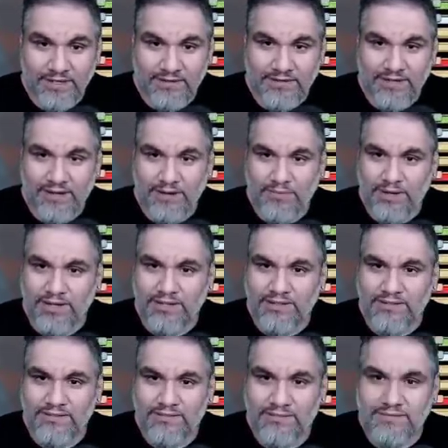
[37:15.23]
How dare I what?
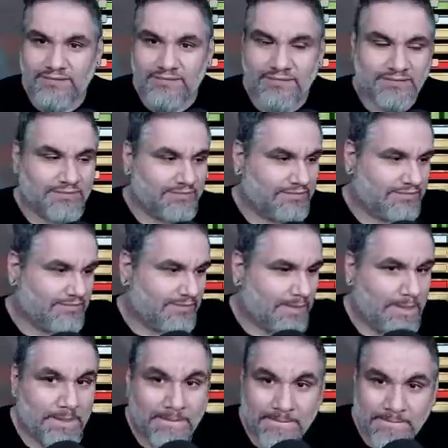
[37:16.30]
I'll have
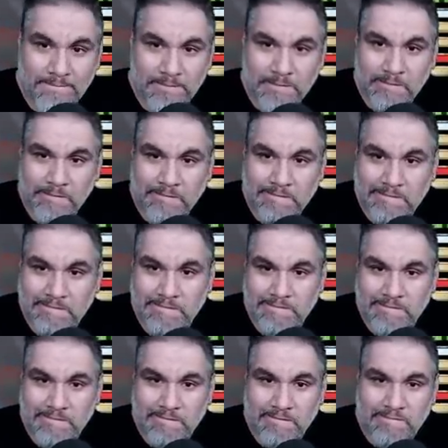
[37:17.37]
you know I'm the president of
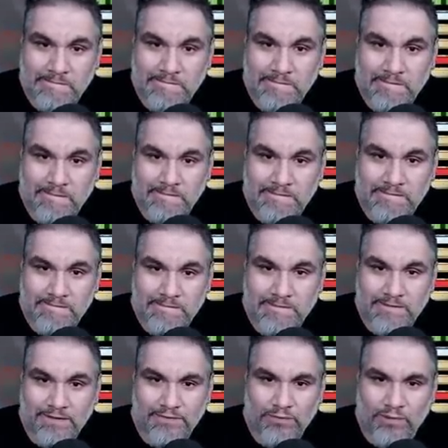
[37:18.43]
the...
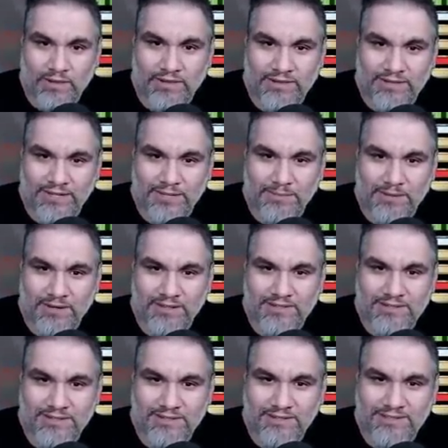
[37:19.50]
Of the what? The
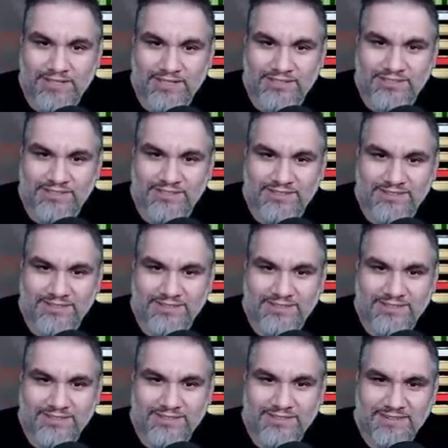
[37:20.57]
Dingleberries Association? The
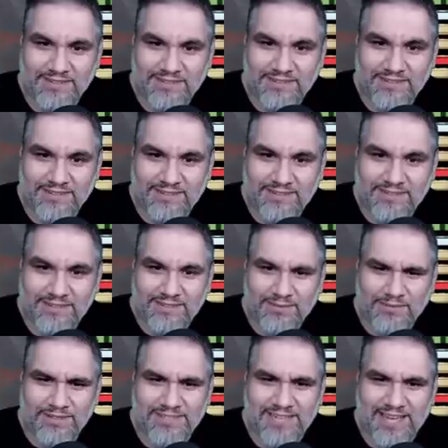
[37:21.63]
Pretenders Club.
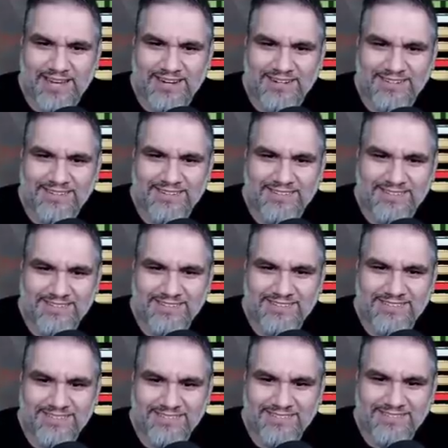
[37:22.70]
What is that?
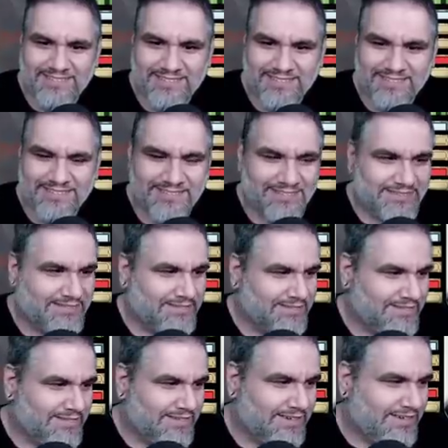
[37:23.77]
You don't know about the
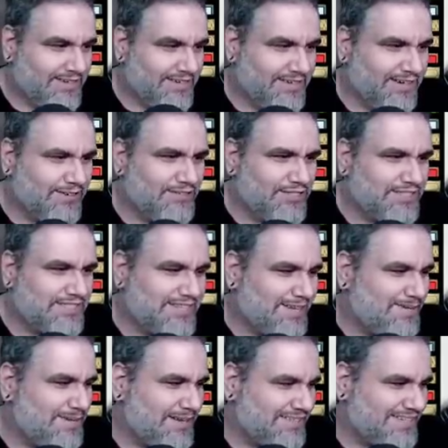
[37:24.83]
Pretenders Club? No, just
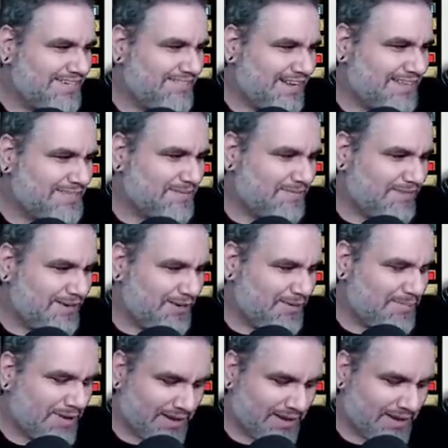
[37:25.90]
tell me instead of asking if I know